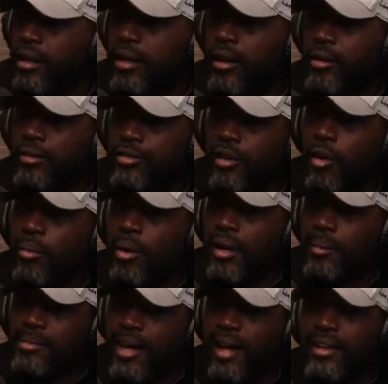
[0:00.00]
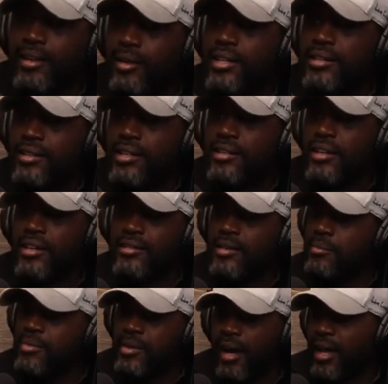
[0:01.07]
But I'm telling you,
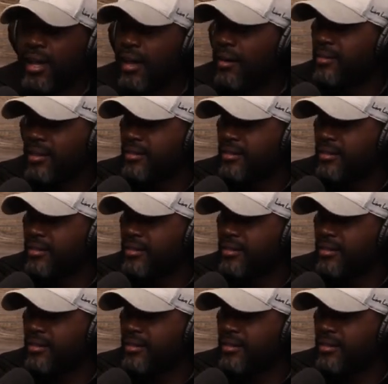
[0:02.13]
I love